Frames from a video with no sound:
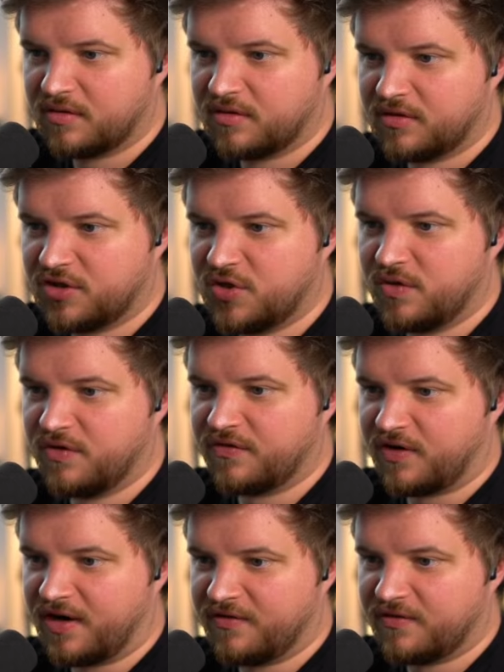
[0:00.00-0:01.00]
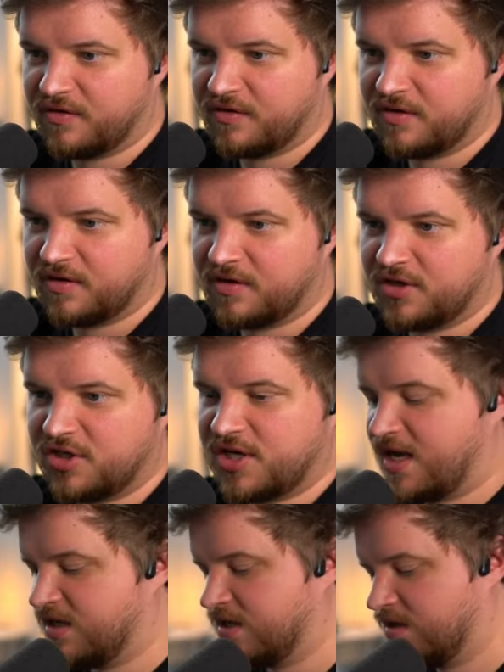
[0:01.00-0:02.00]
2 of 5.
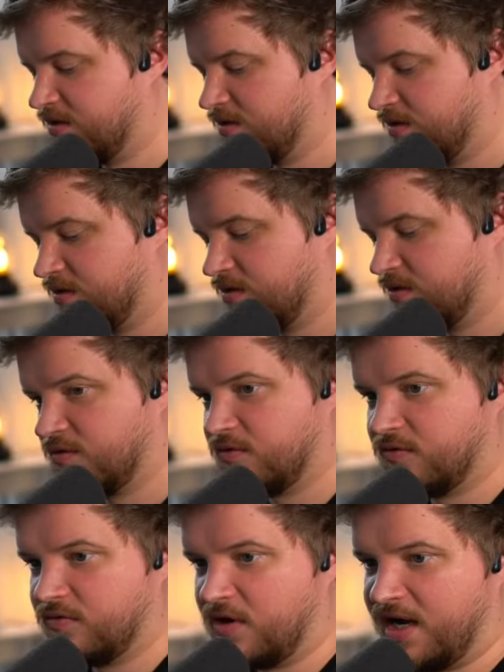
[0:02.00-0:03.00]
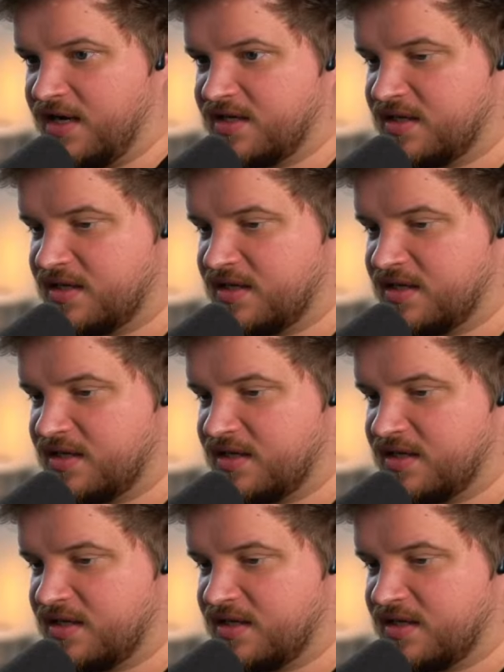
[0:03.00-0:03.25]
Chat right.